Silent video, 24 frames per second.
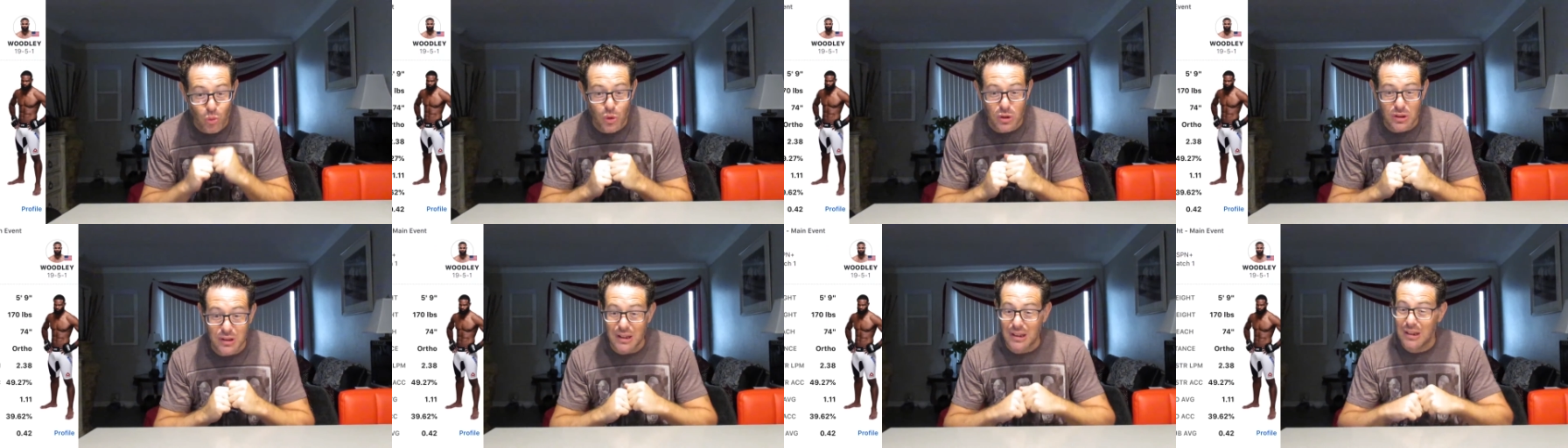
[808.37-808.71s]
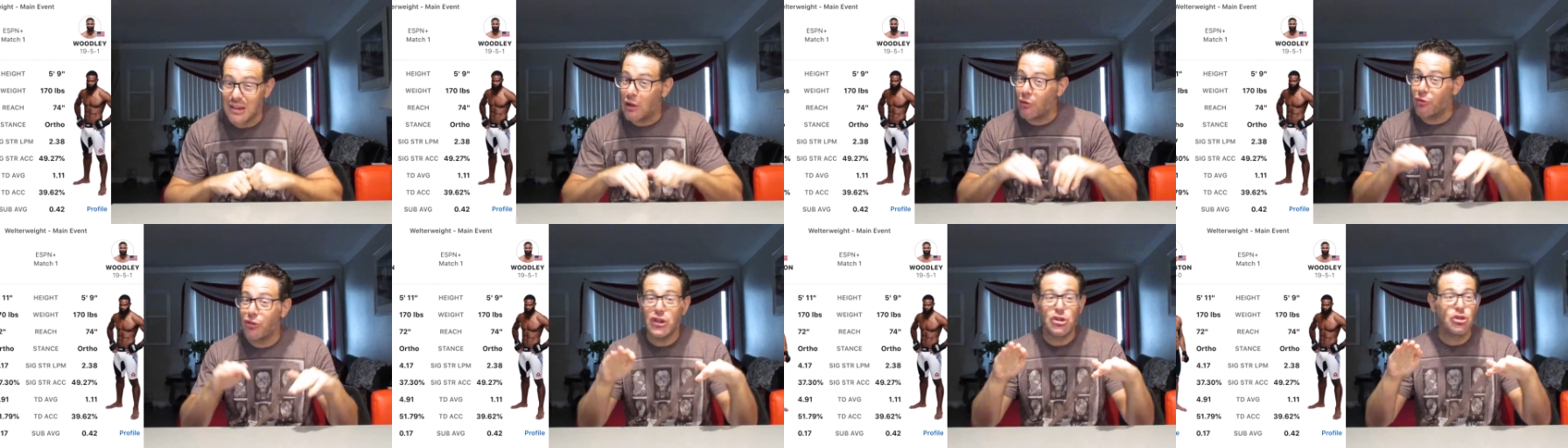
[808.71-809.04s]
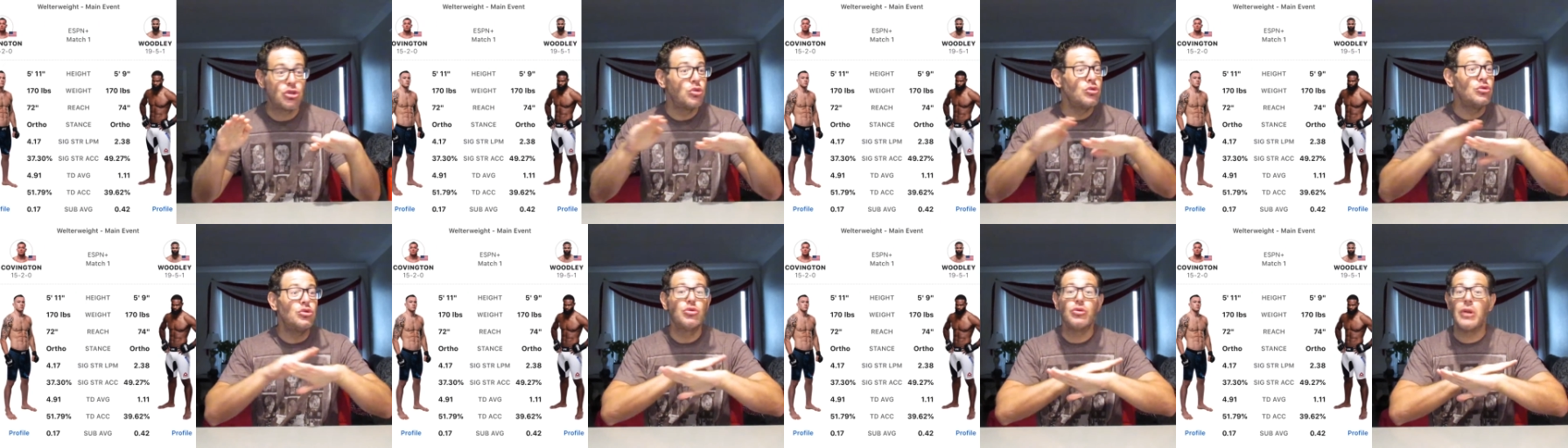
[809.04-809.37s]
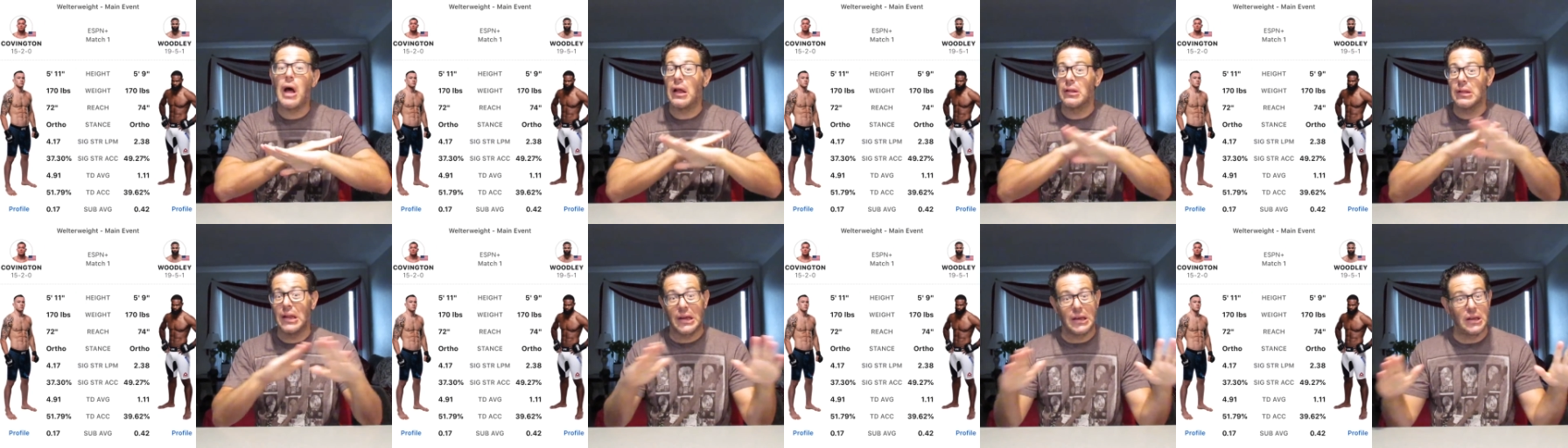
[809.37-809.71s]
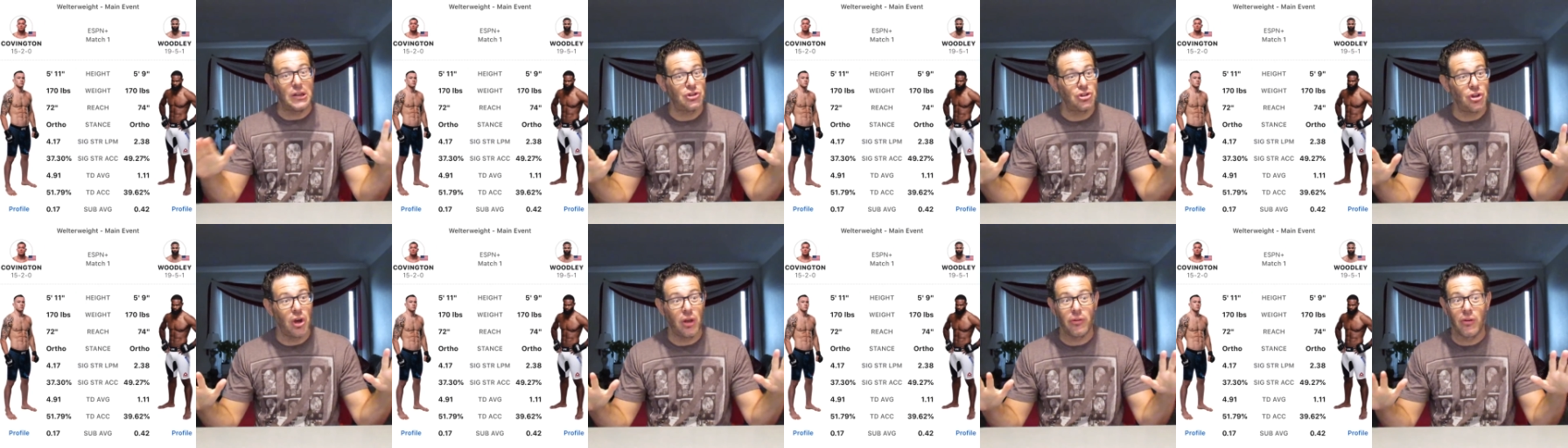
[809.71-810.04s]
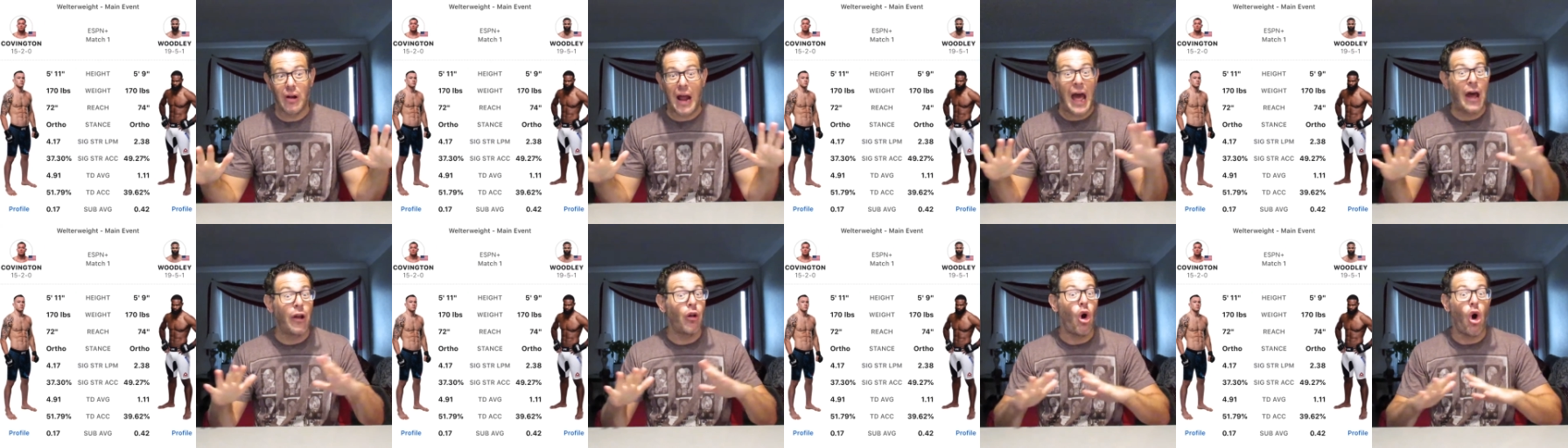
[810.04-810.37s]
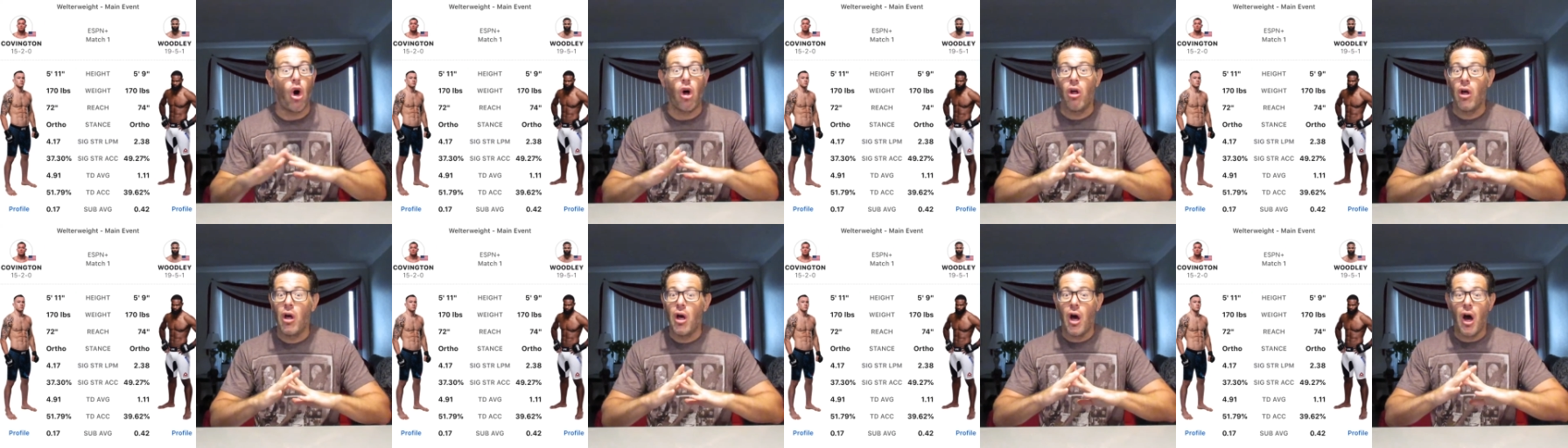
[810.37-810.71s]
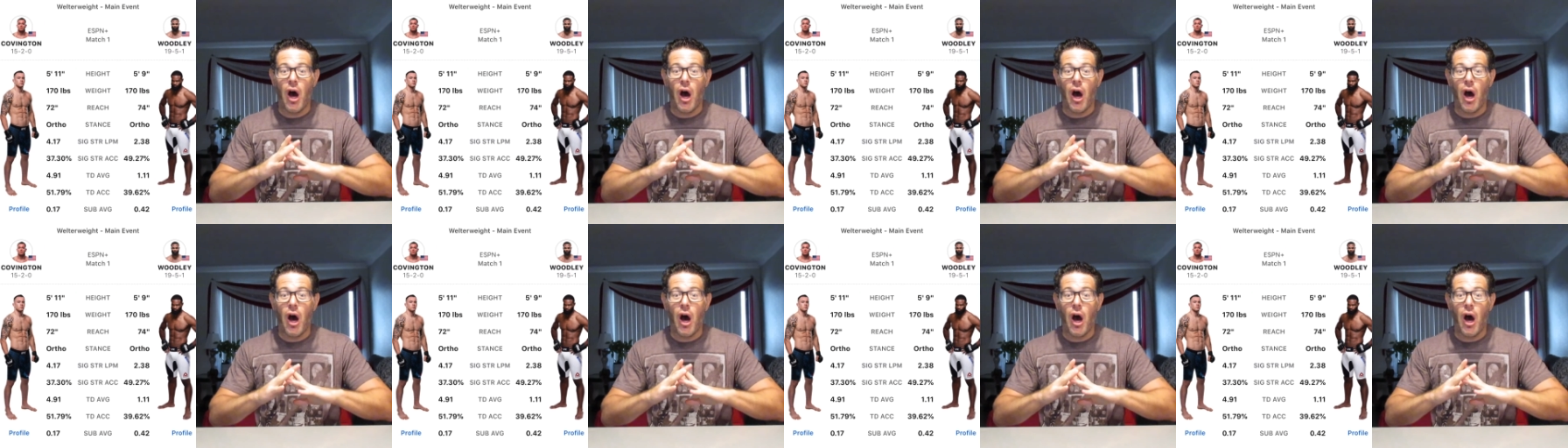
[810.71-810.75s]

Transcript: Woodley. Now, these two do not like each other at all.